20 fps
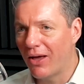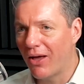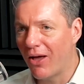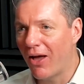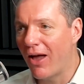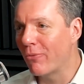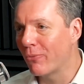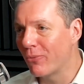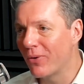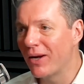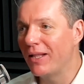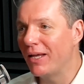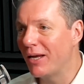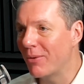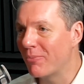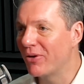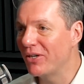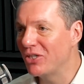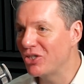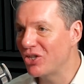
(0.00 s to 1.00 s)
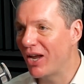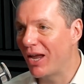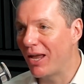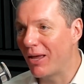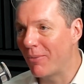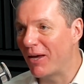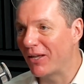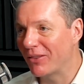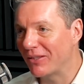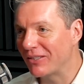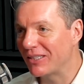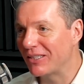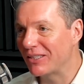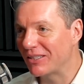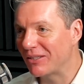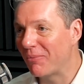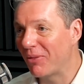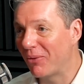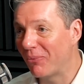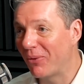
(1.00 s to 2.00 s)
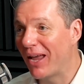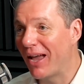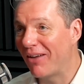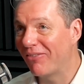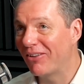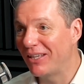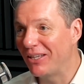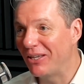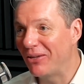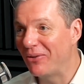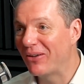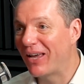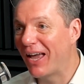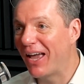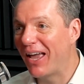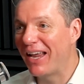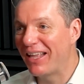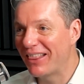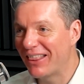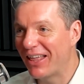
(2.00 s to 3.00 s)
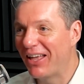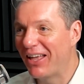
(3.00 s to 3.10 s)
I really appreciate about the system that we have in the UK, that